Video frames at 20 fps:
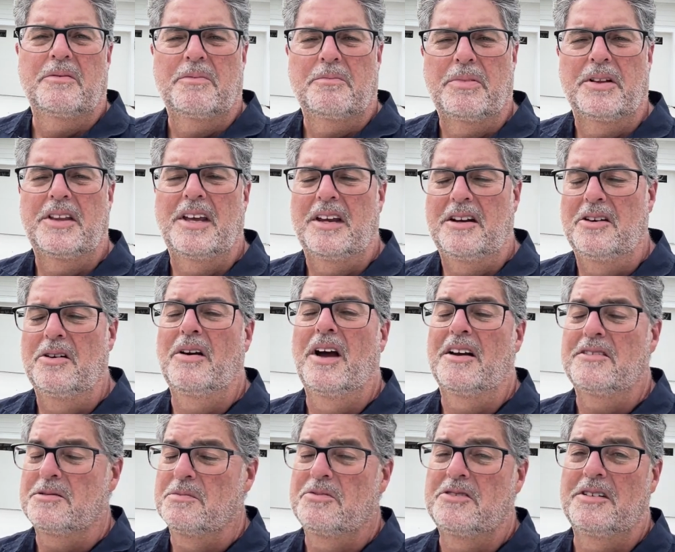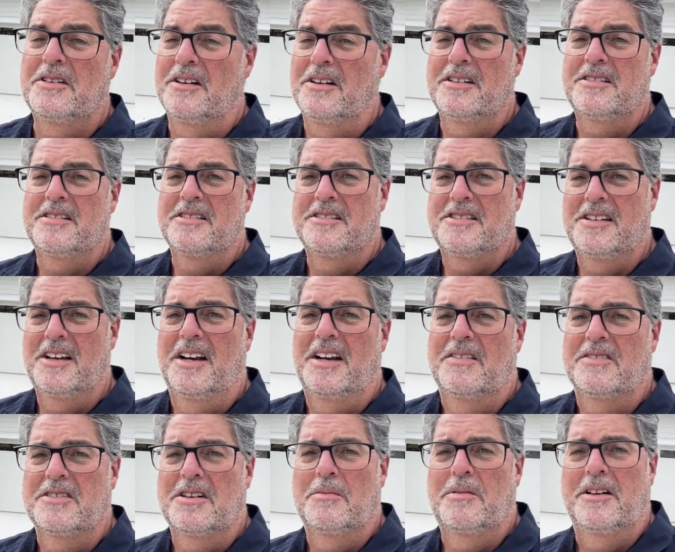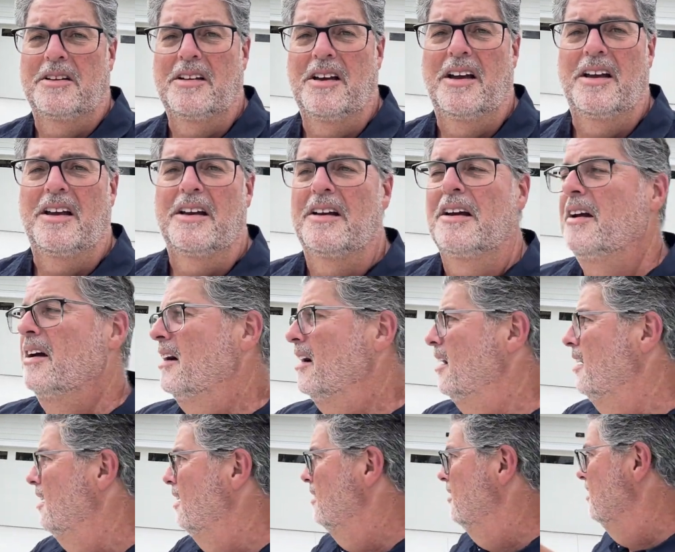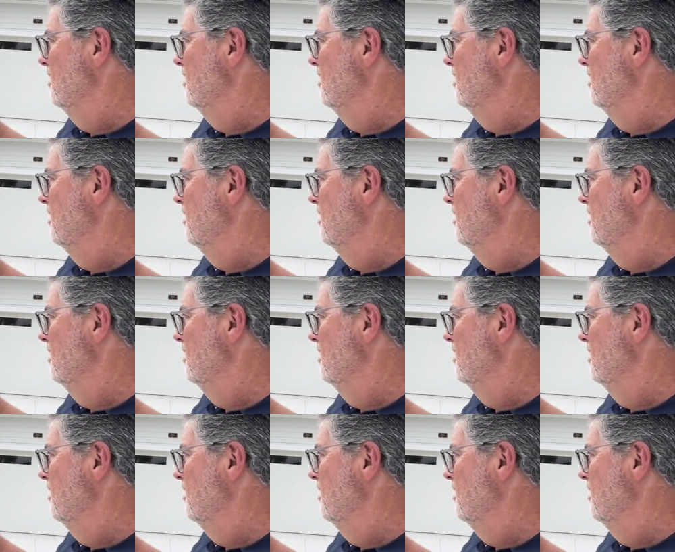but they do have some serious incentives, let me tell you, uh,